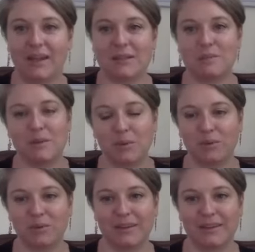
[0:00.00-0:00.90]
Because people
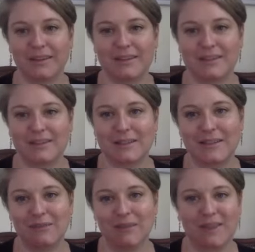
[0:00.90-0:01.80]
really like the
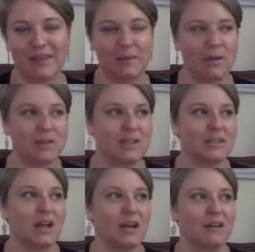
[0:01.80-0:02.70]
fun thing about
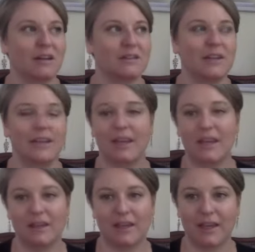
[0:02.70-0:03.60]
TikTok, it, like,
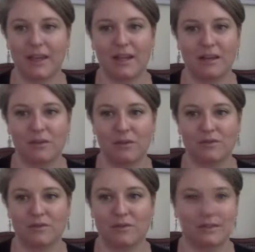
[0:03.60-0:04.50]
and like any other
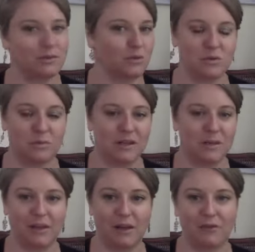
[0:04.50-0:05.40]
social media
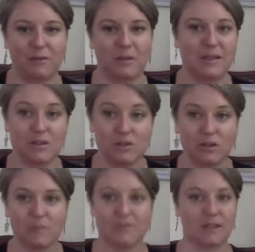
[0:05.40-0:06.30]
platform, like
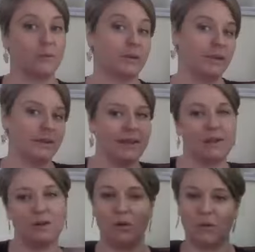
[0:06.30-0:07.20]
Instagram is like really
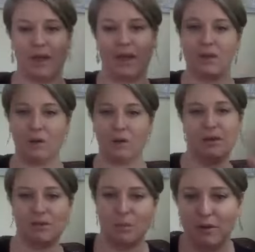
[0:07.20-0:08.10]
like, okay, you know,
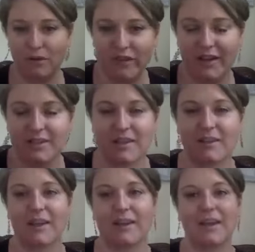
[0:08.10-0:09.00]
picture perfect. And
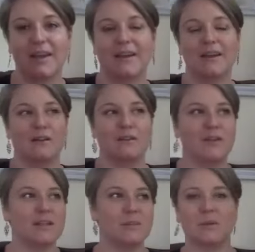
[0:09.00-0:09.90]
like
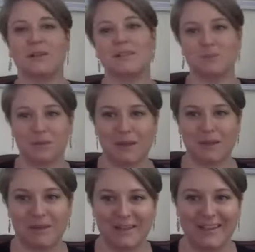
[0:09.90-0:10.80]
Facebook is really
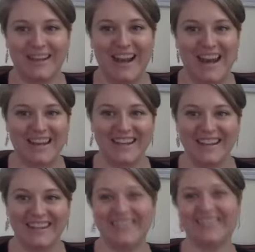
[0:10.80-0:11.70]

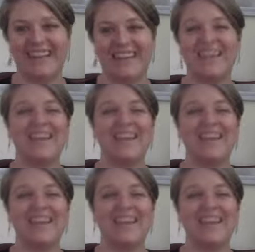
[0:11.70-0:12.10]
opinionated. And like